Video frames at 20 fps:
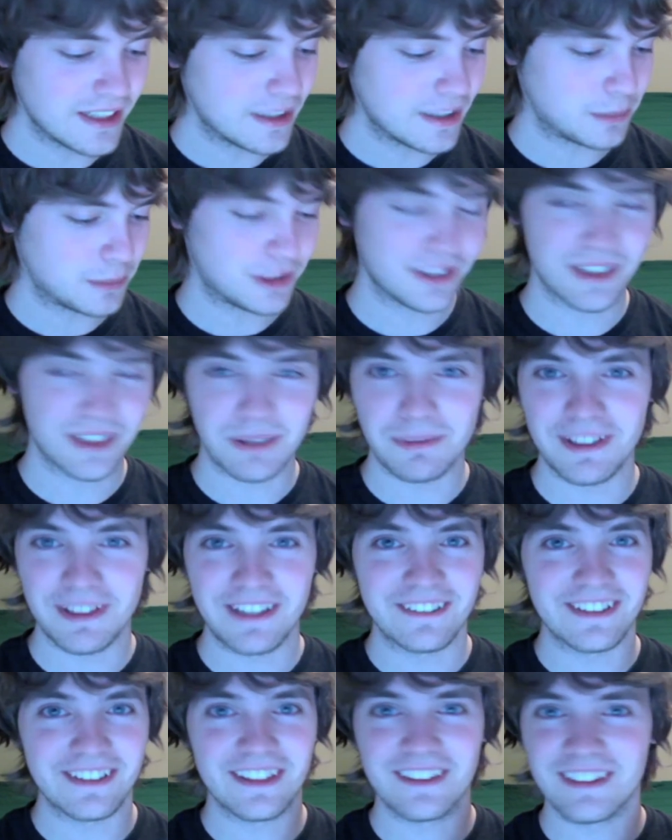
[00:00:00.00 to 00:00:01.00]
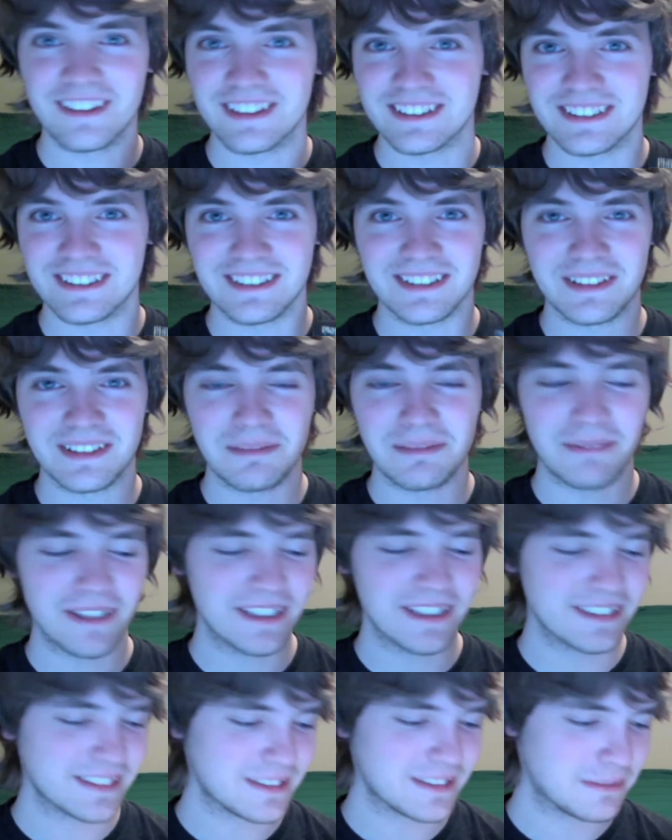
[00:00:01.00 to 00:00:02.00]
I'm sure someone out there thinks it's the
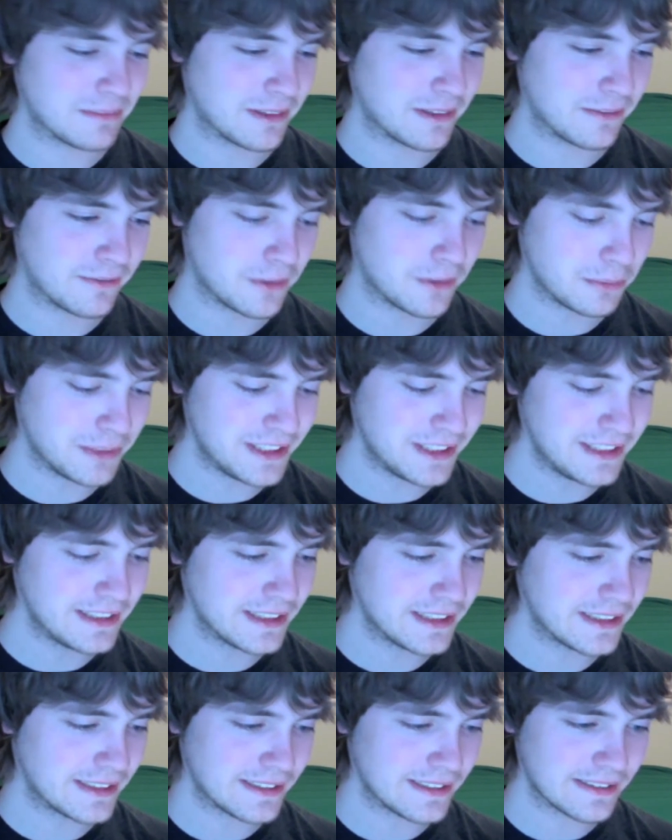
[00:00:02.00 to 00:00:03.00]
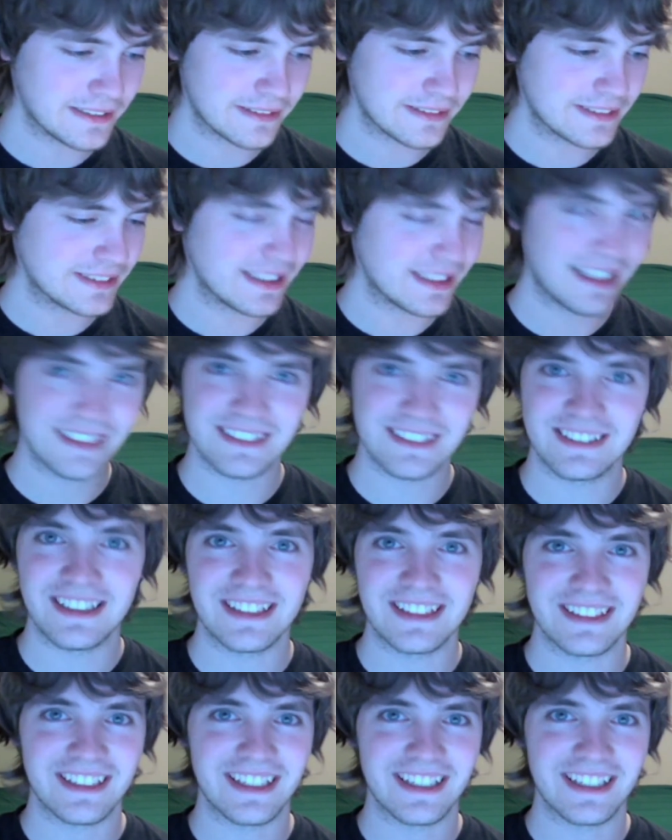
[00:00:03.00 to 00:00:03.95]
best, but for me, that's not the